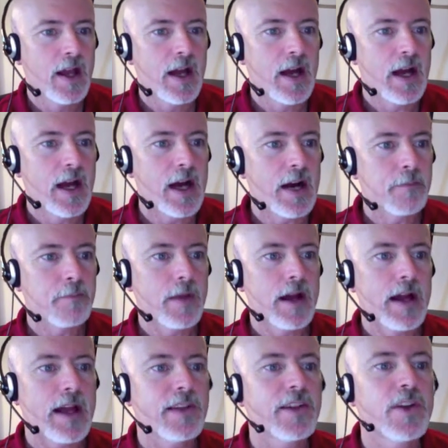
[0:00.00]

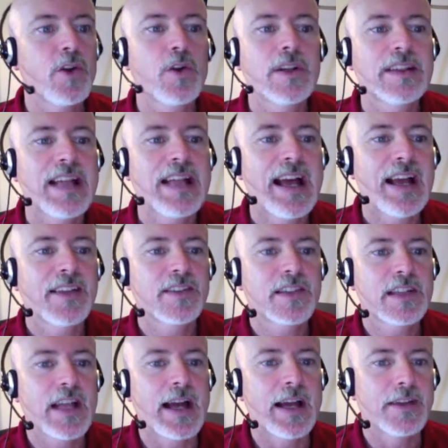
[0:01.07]
as I noted last
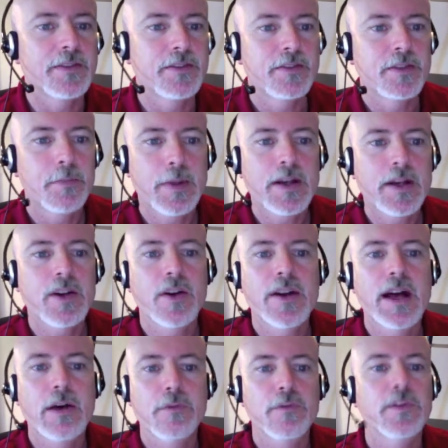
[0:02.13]
class, depending on
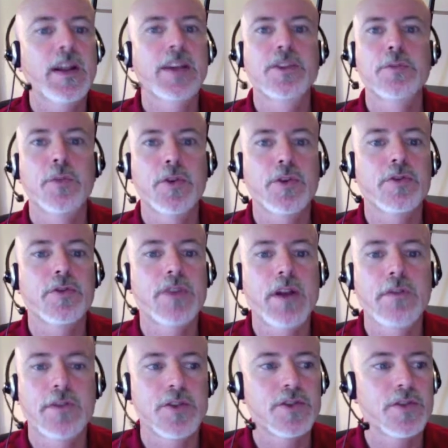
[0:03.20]
how flexible your
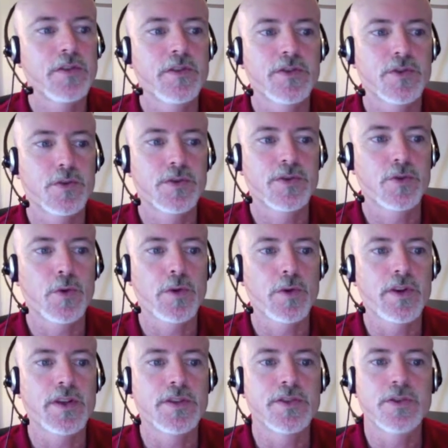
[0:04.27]
definition of the short
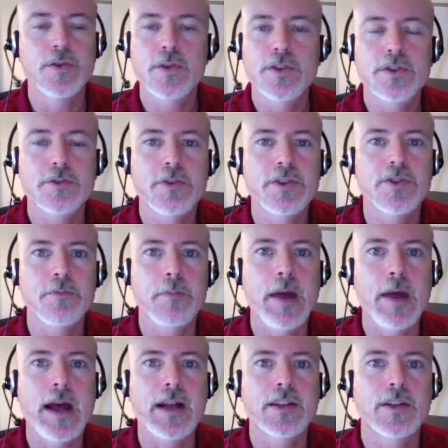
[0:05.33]
story is, you can stretch it
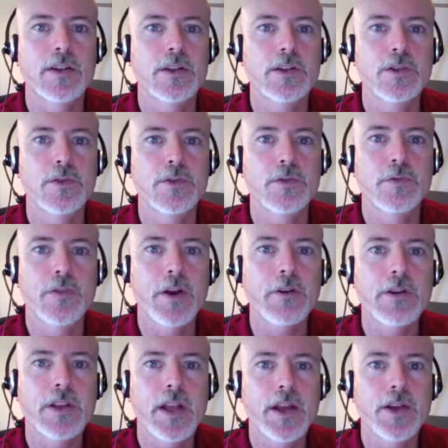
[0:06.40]
back to include
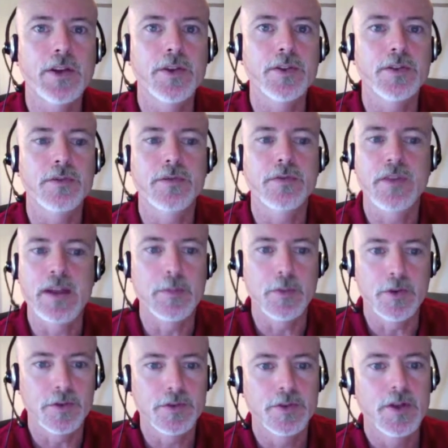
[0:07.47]
fairy tales and
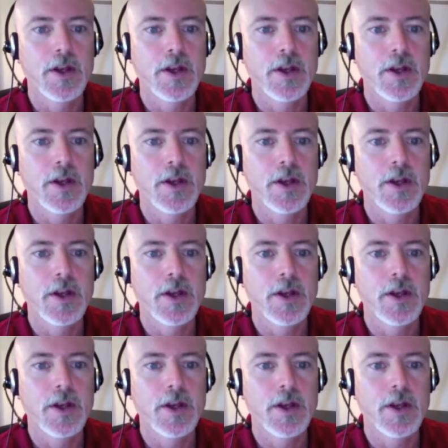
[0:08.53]
fables.